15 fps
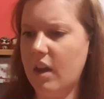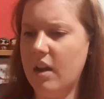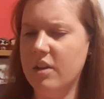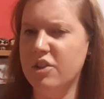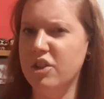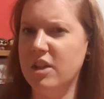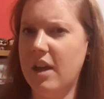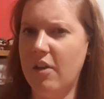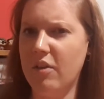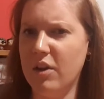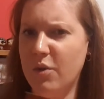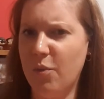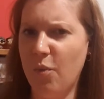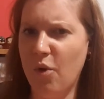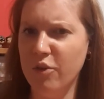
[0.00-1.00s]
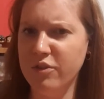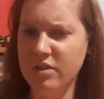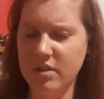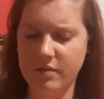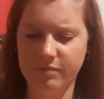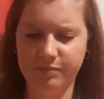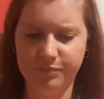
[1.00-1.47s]
a generic
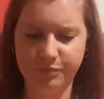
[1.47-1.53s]
wand.